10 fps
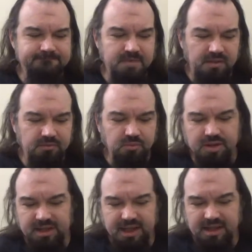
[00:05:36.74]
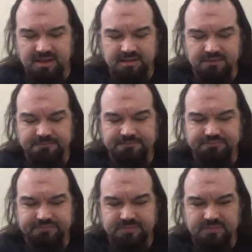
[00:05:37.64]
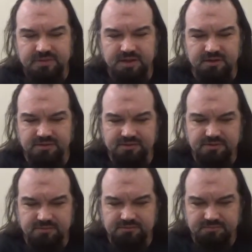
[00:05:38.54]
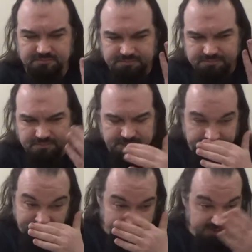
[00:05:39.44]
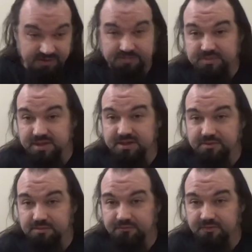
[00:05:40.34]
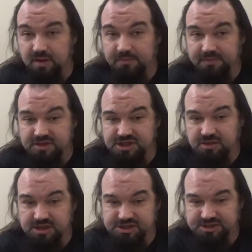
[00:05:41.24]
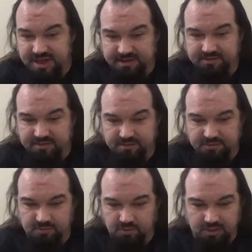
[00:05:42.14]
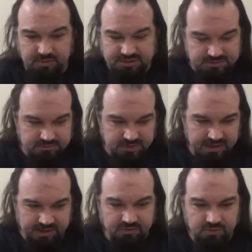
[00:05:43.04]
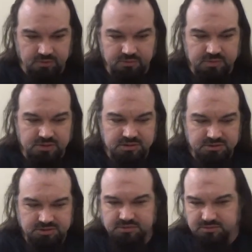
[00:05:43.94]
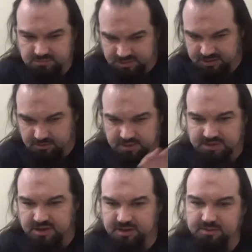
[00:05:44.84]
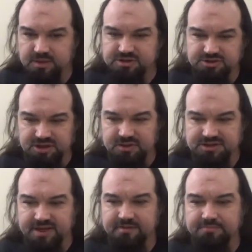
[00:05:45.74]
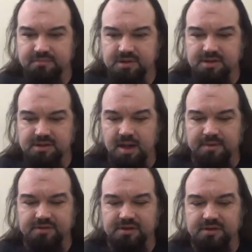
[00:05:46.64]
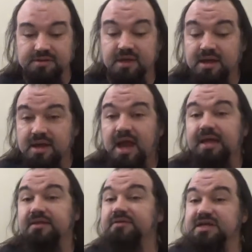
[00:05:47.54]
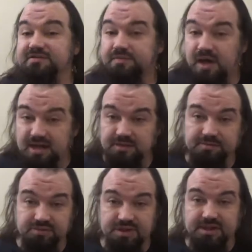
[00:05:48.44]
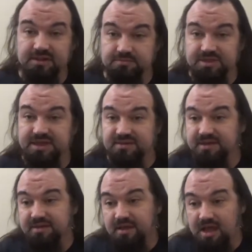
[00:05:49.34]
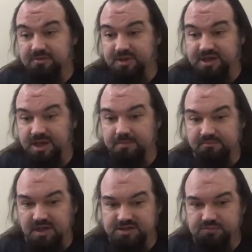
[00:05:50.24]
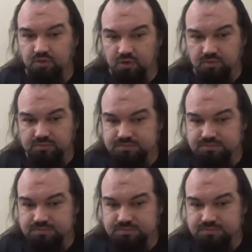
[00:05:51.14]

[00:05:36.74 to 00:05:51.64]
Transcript: on the one hand, there's 616 Blink, who from the Generation Next story, which led into the original Generation X comic series. Then there's Age of Apocalypse Blink, the Blink that has actually become much more